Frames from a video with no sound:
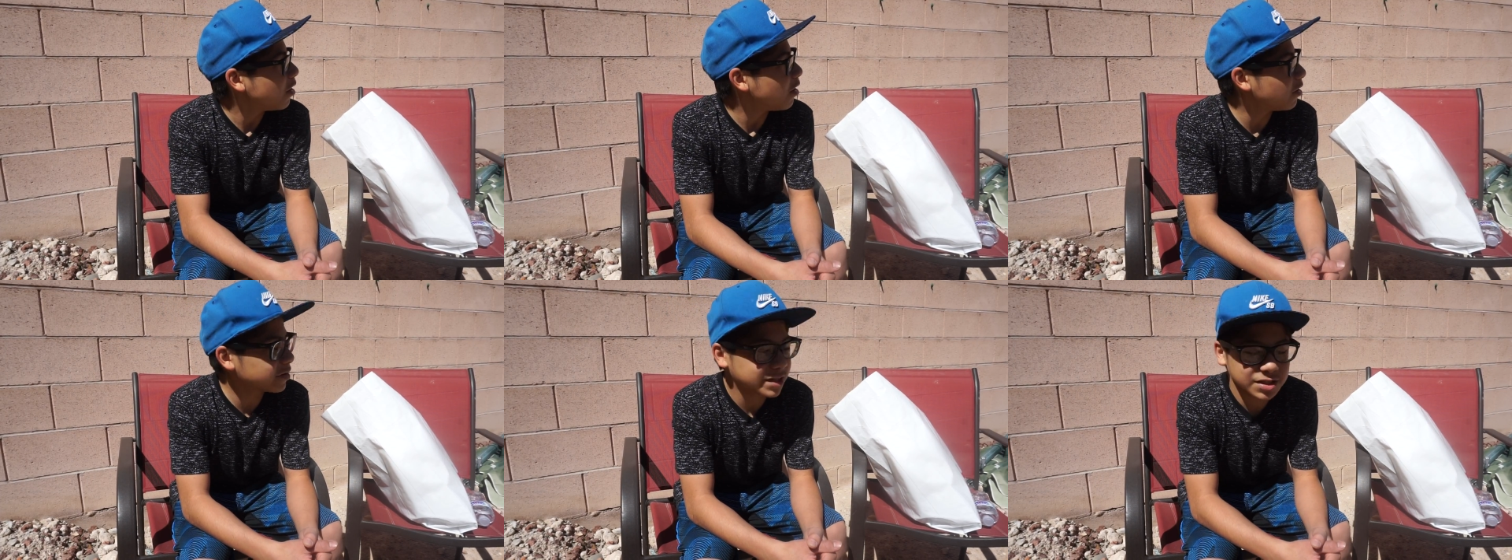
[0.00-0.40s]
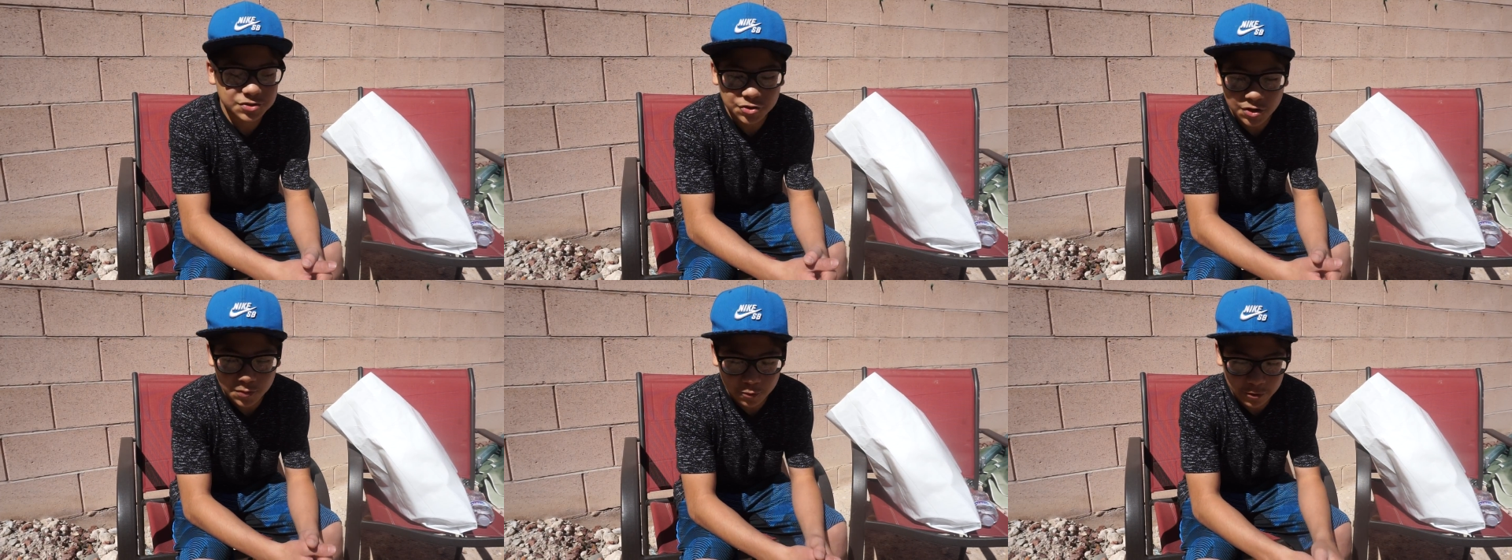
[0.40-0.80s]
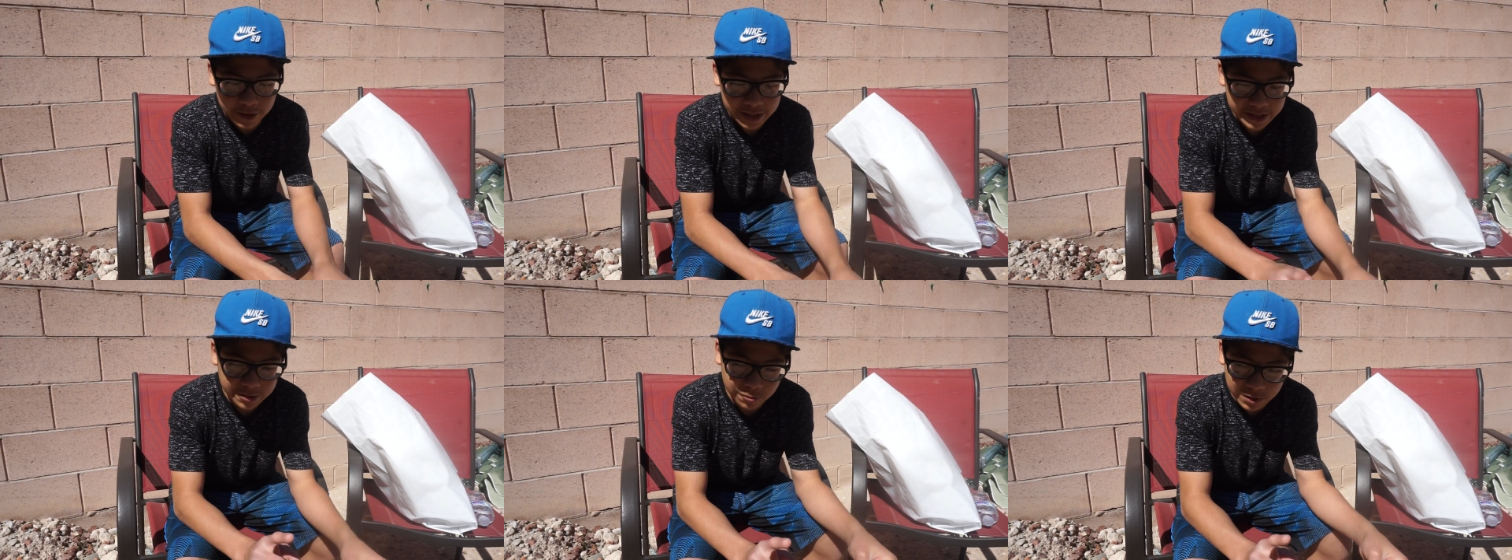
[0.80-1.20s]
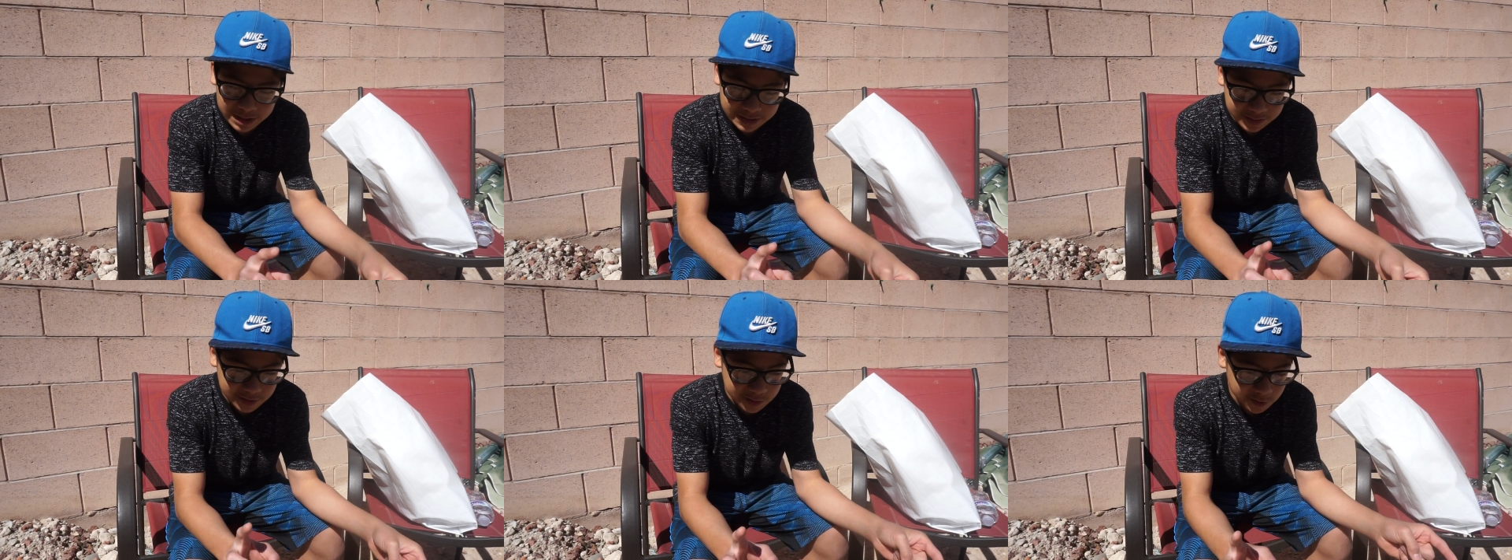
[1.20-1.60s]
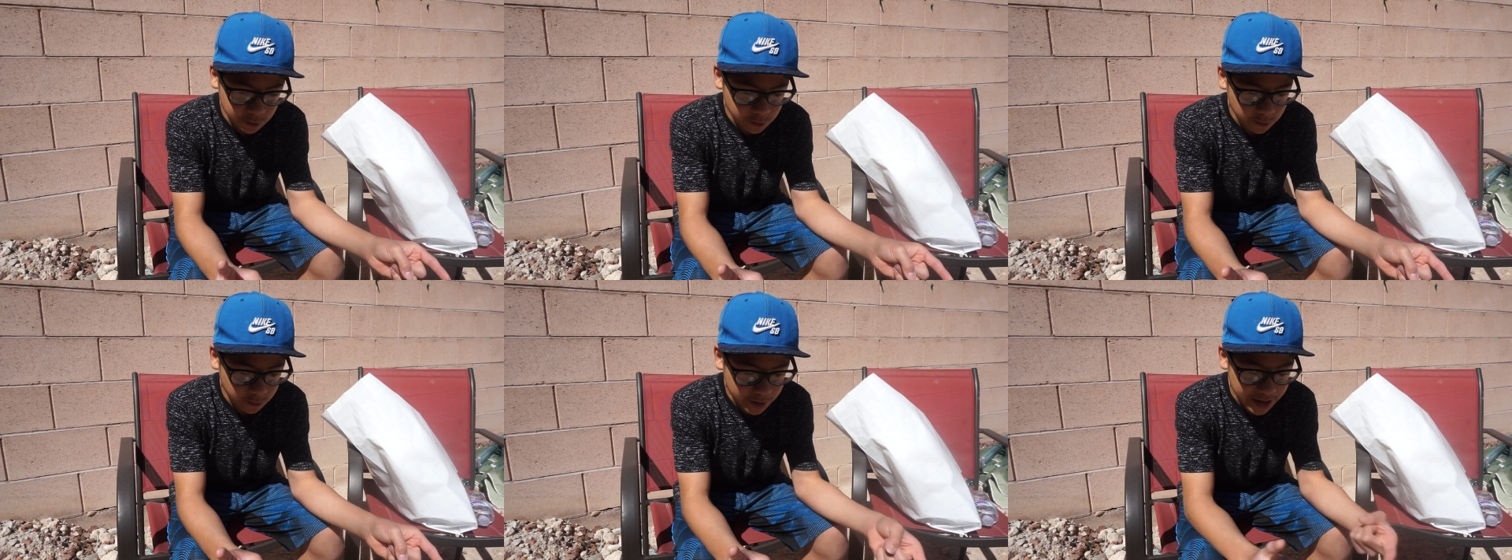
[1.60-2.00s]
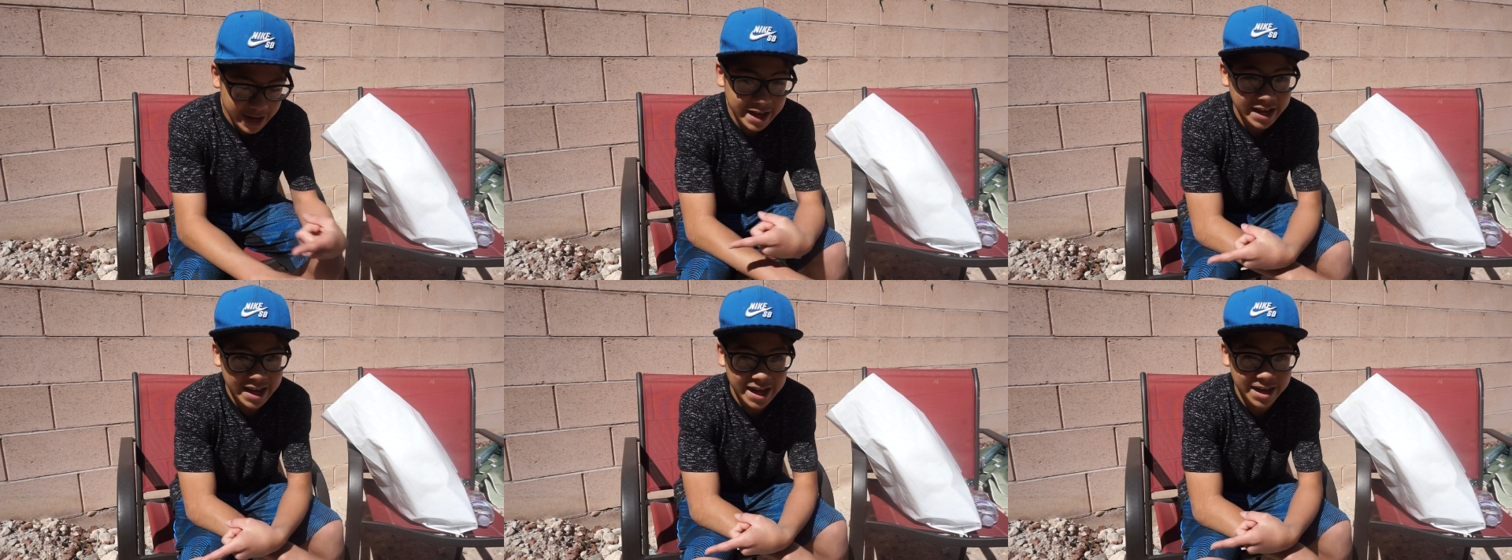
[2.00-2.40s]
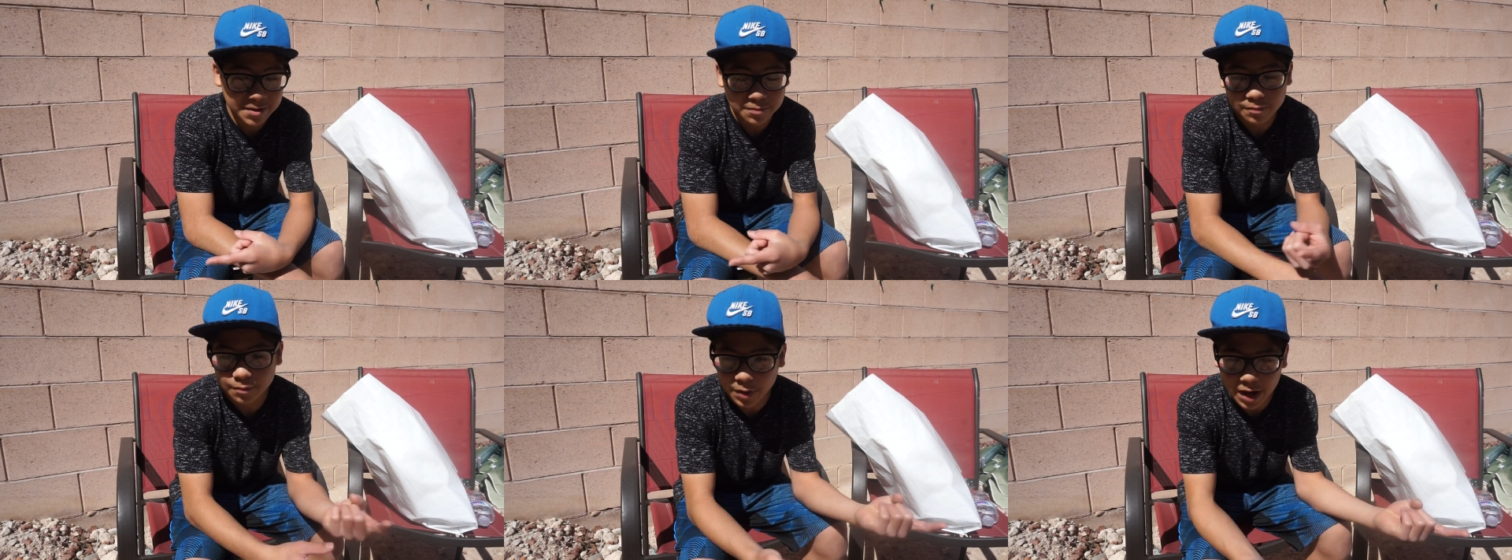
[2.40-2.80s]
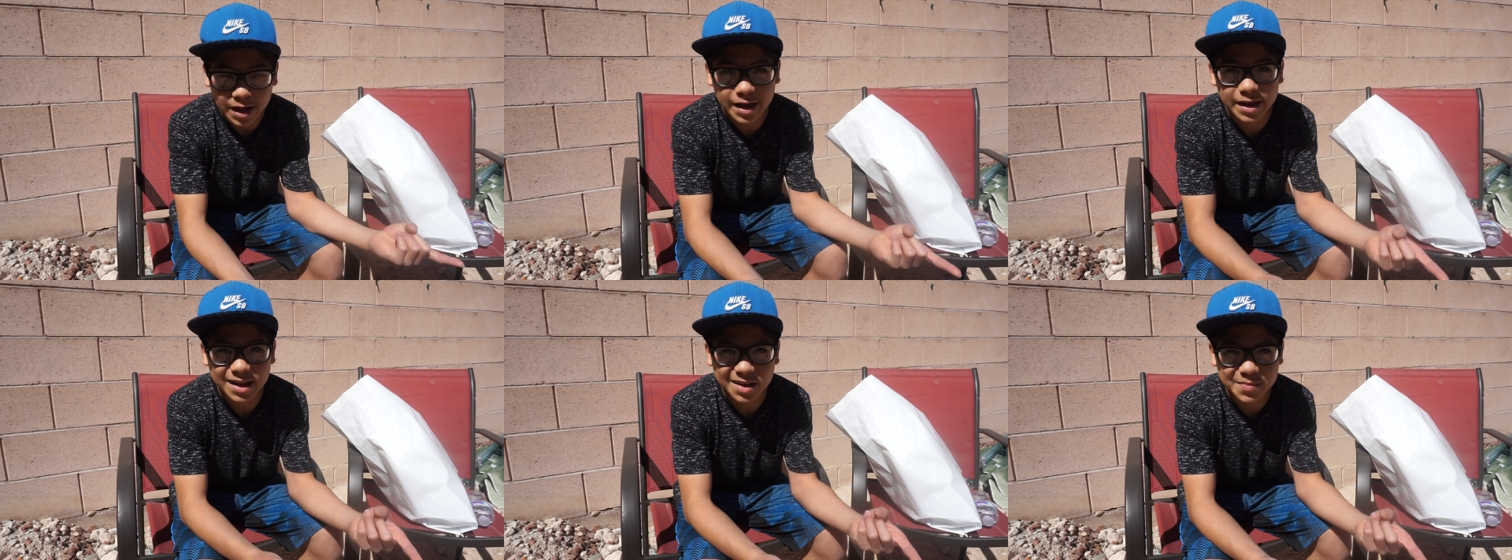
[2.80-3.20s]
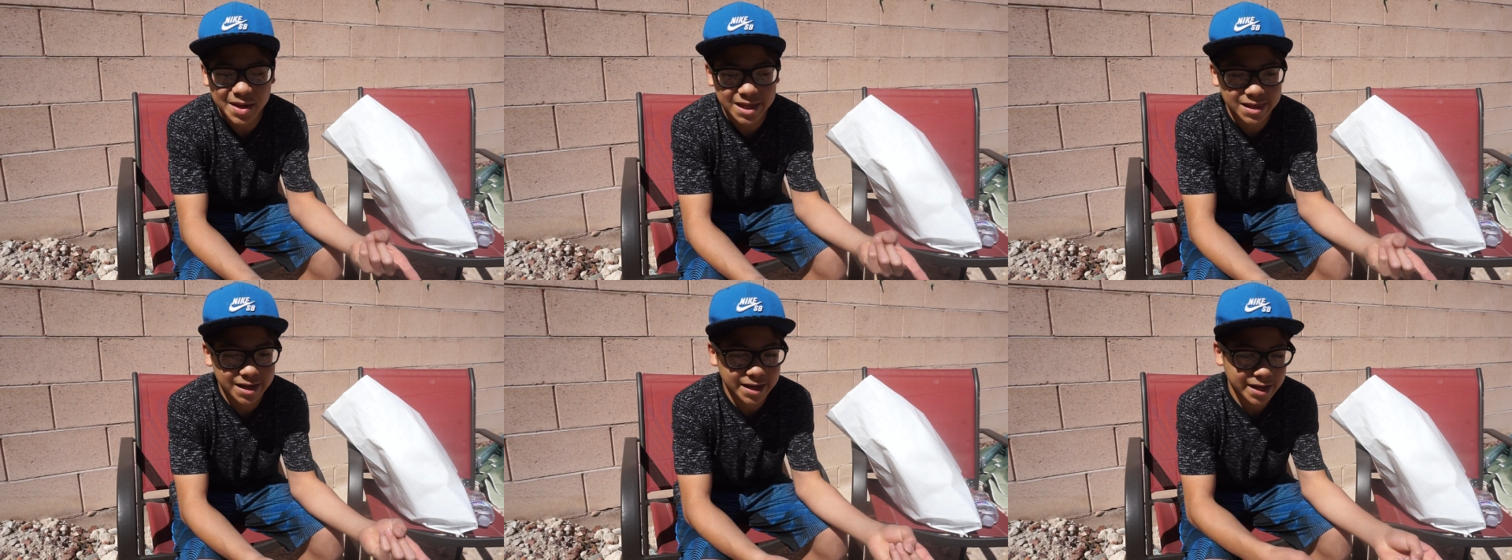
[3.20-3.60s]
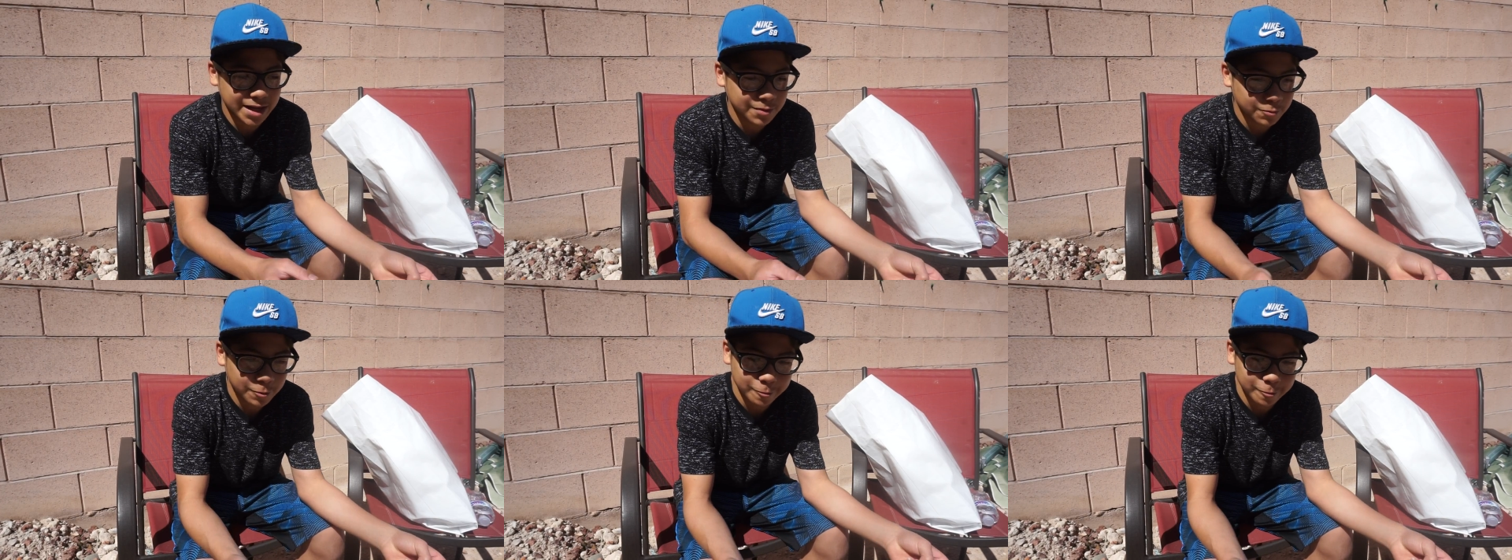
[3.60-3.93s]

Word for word: On the trip, we went to A8 by A Bathing Ape.